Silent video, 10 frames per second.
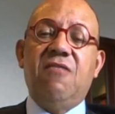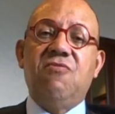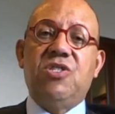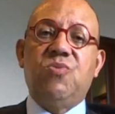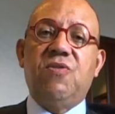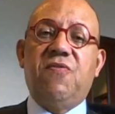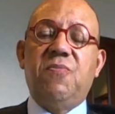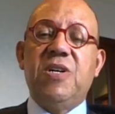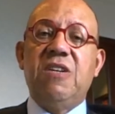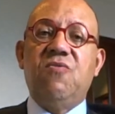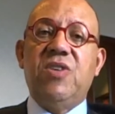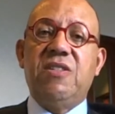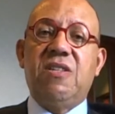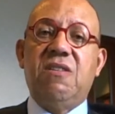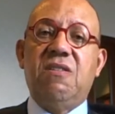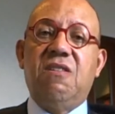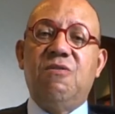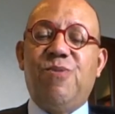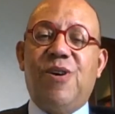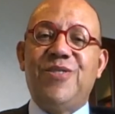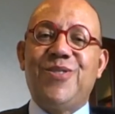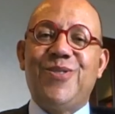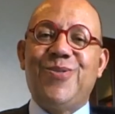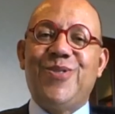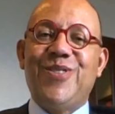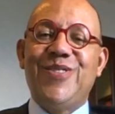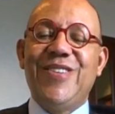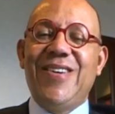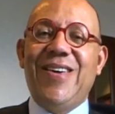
which we're familiar with in other parts of the world,